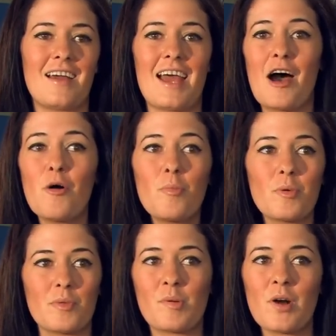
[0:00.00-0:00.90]
help
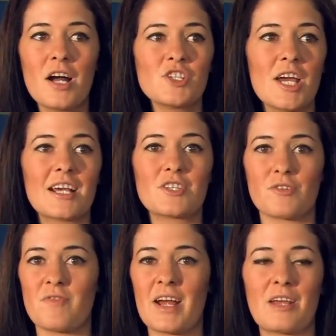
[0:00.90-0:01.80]
with projects
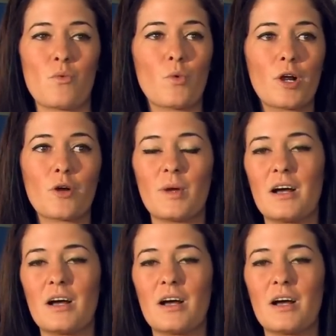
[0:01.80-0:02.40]
or finding work,